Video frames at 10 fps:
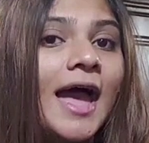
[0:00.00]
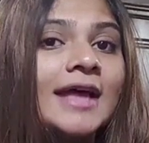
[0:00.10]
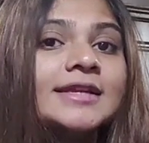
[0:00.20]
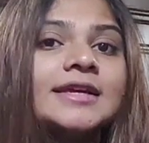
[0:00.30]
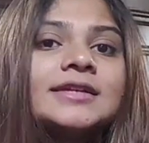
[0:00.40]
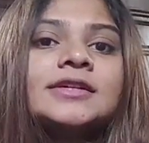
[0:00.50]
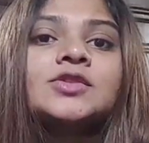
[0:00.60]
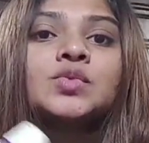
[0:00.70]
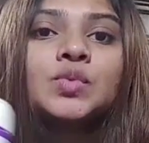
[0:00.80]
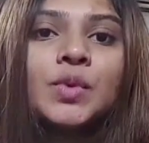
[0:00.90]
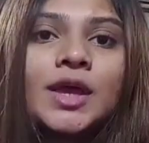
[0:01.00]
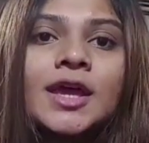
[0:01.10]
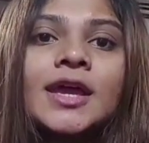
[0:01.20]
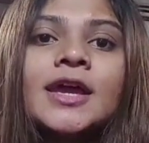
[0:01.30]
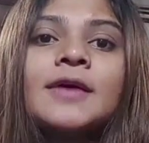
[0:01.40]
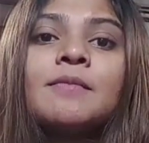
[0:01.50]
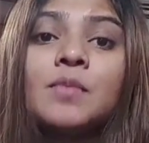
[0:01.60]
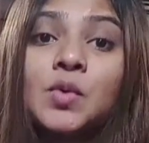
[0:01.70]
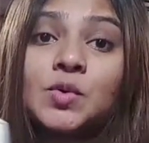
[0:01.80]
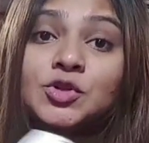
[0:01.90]
And it is way
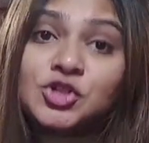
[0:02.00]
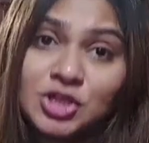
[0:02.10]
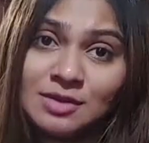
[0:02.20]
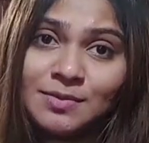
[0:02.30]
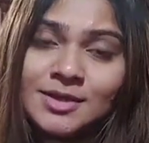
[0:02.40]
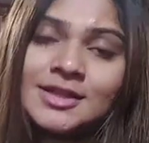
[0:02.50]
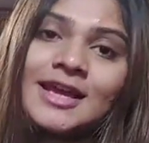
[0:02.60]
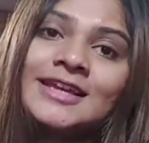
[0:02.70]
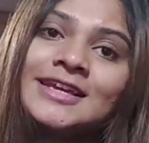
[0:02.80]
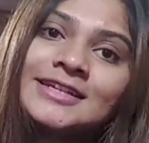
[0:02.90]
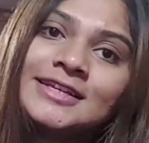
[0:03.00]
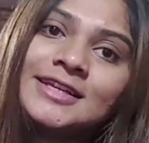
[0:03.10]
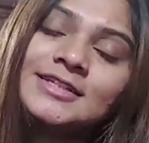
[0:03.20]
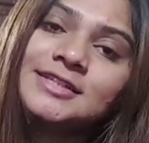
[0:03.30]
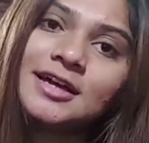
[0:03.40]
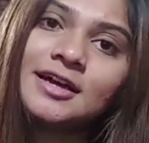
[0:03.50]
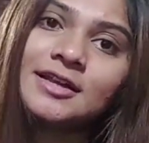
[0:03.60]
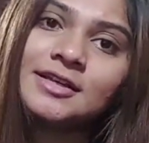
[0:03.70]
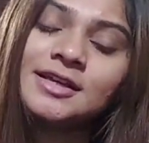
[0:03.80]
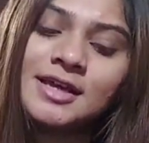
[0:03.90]
more cheaper than getting it
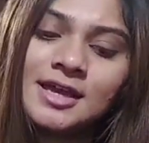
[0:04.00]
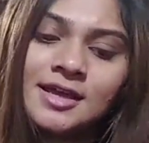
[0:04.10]
done